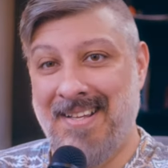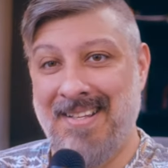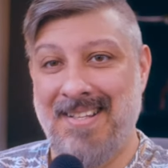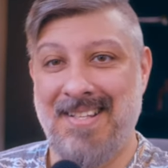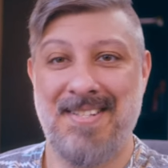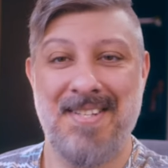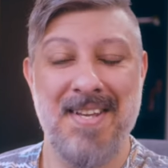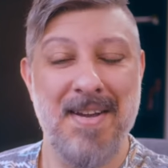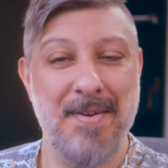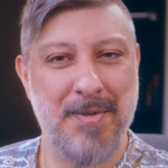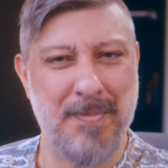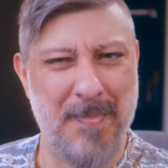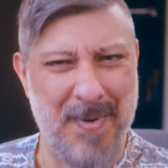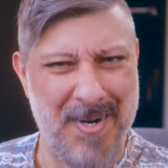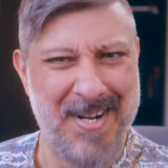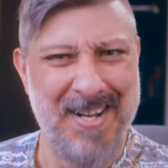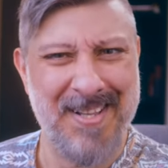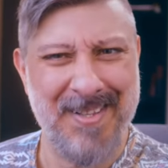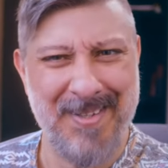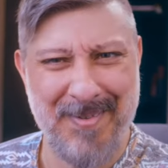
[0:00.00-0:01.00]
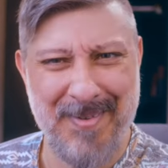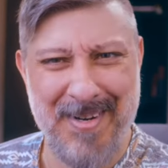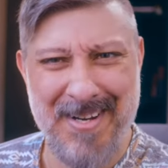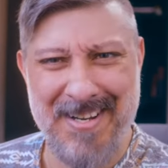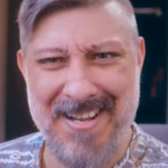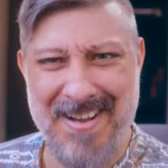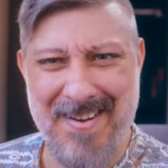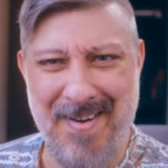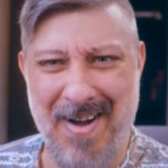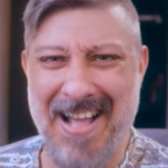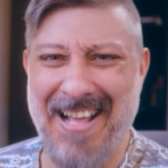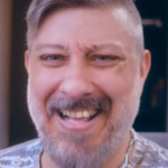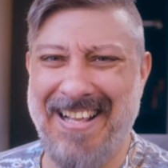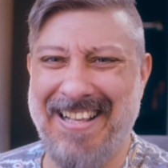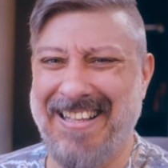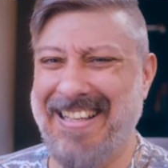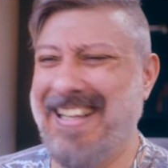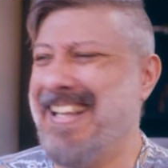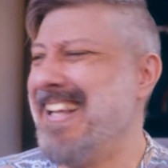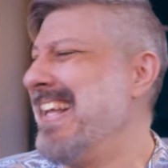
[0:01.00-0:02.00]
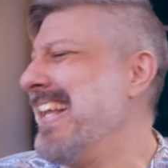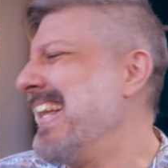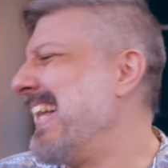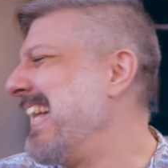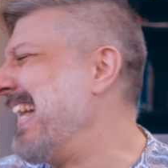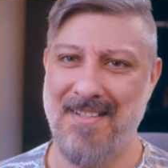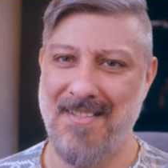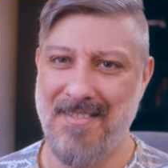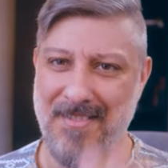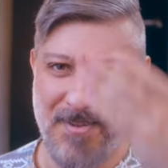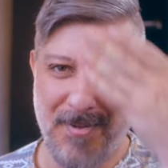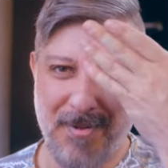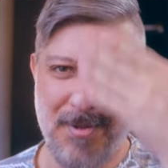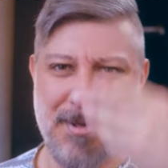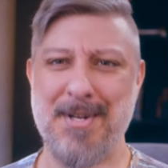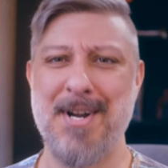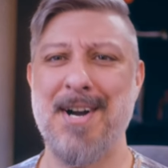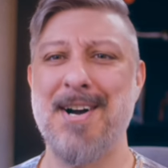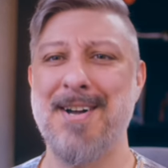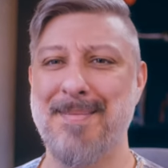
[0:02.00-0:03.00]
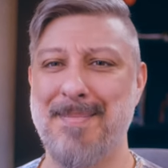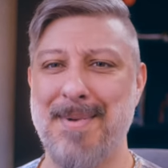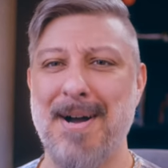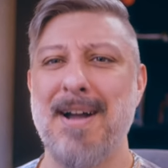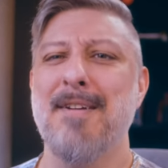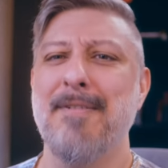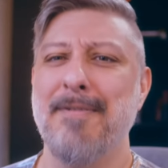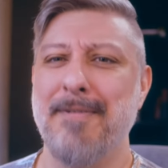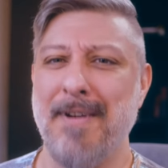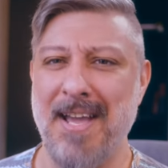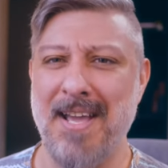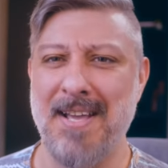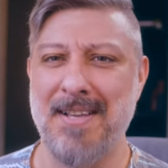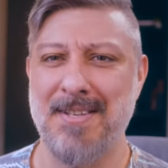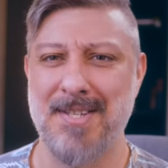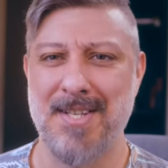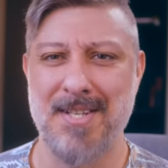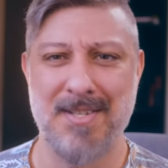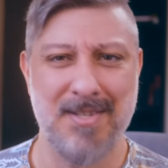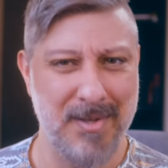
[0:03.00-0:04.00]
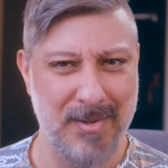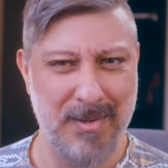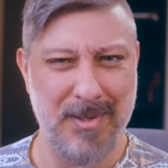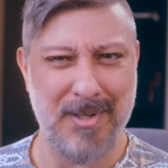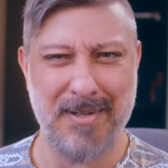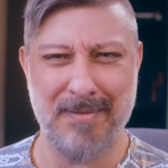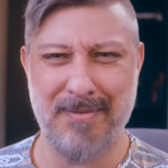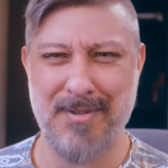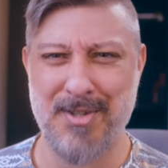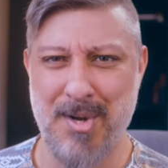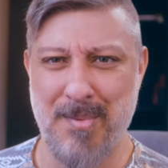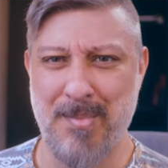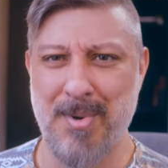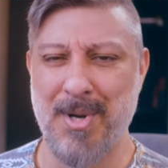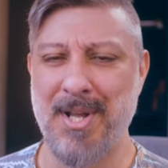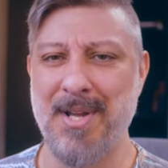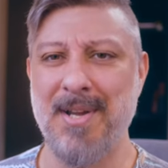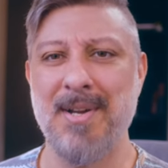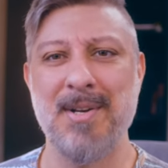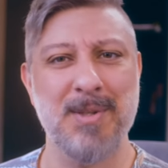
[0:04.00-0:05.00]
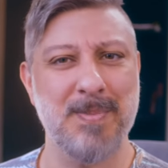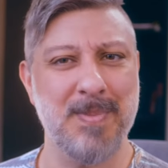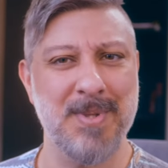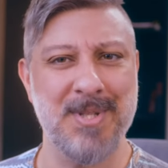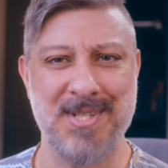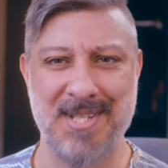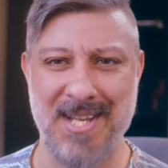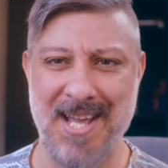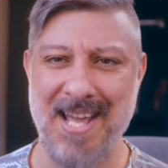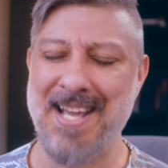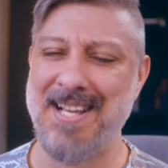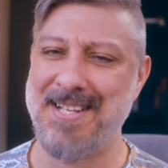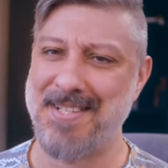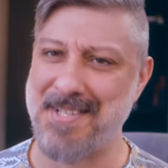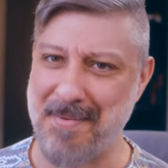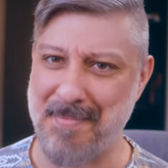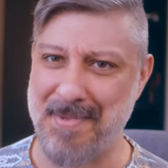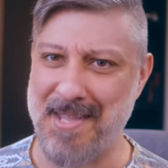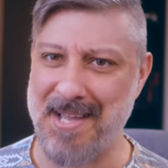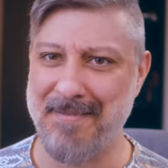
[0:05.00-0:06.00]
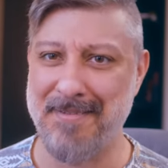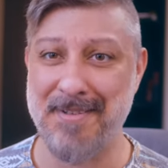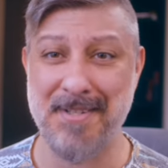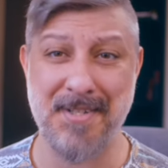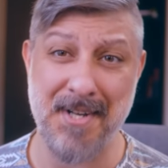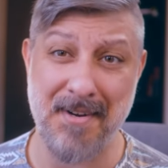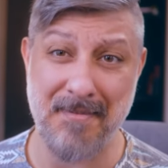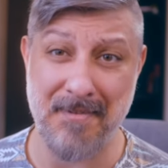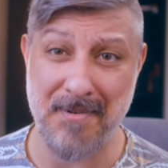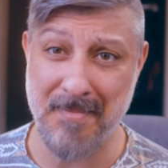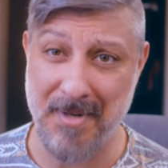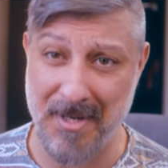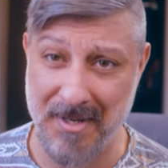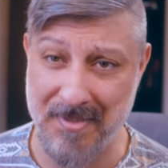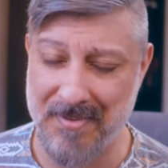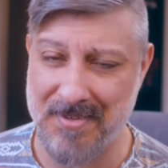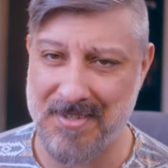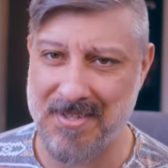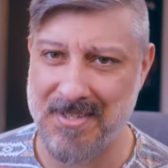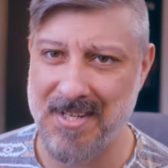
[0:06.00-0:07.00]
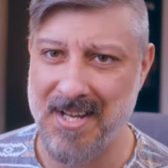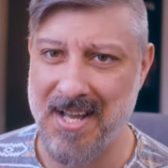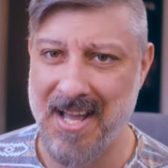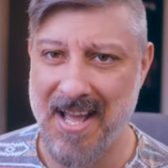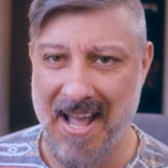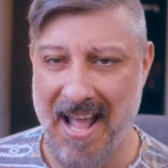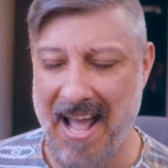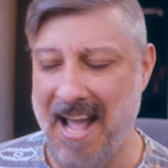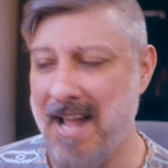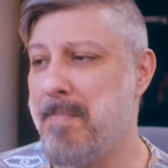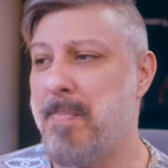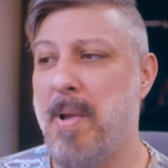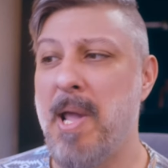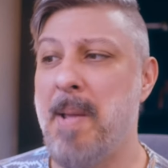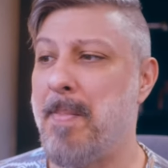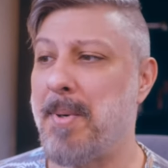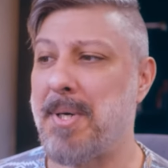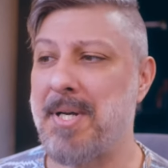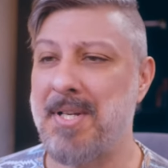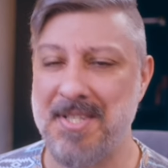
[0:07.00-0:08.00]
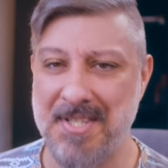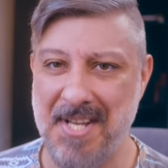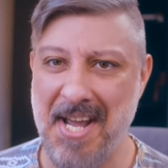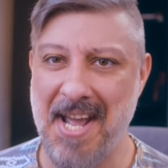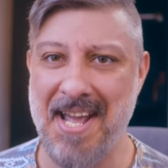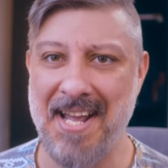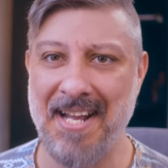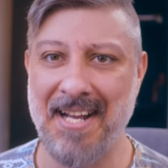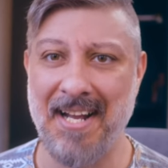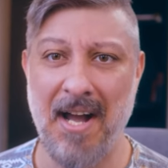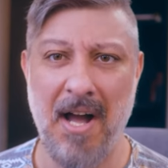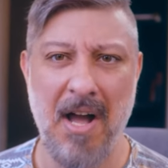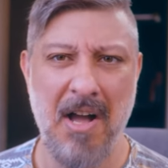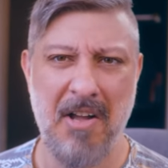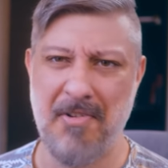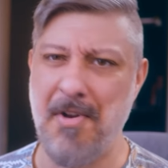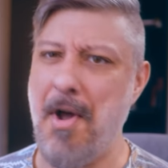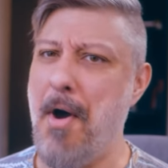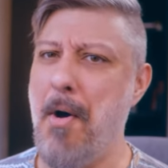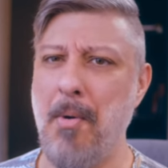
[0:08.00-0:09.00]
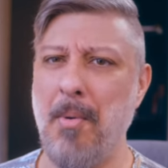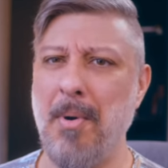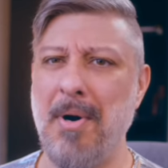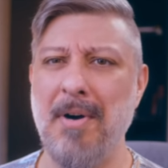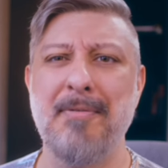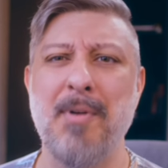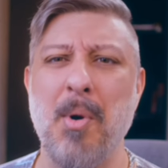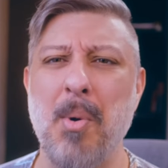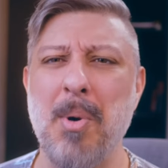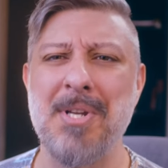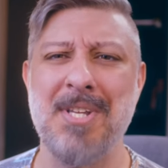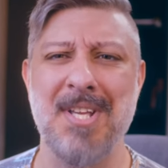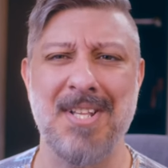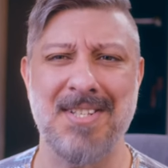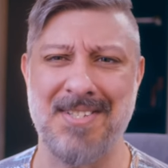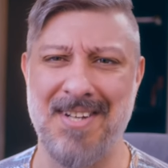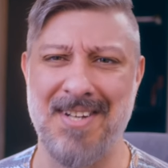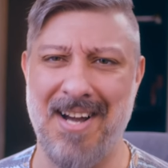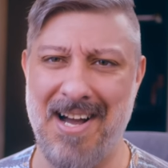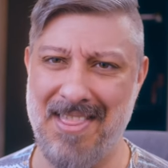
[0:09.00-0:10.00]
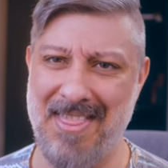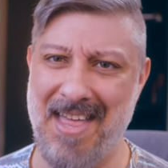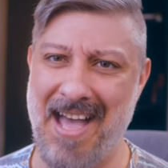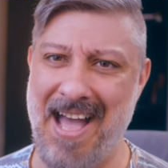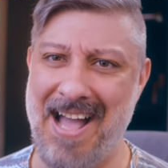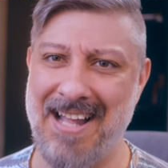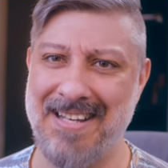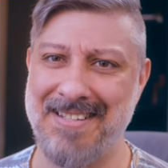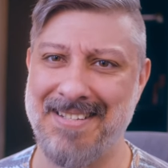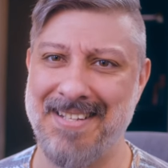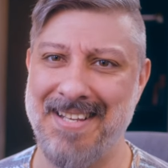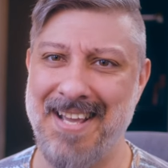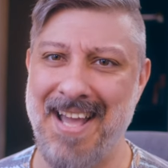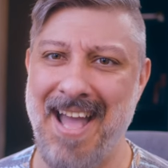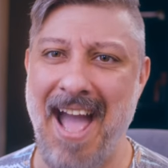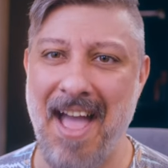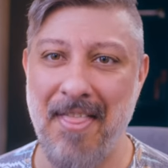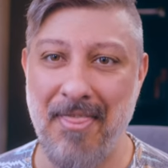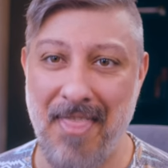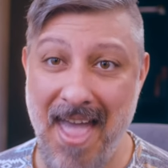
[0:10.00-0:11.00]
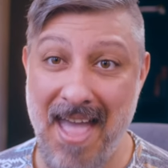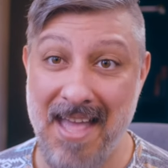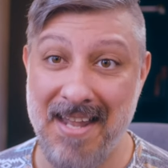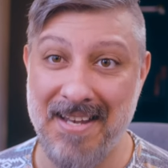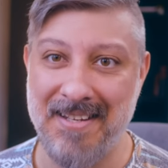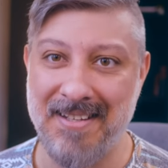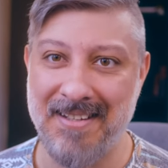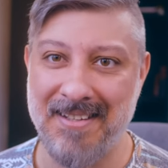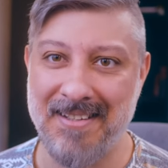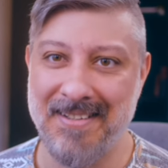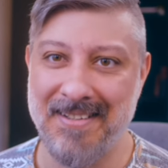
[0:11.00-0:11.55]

You see how smug I look right now? The look on my face is the look of somebody who's been saying something for several months, had people saying, no, of course it's not that, and then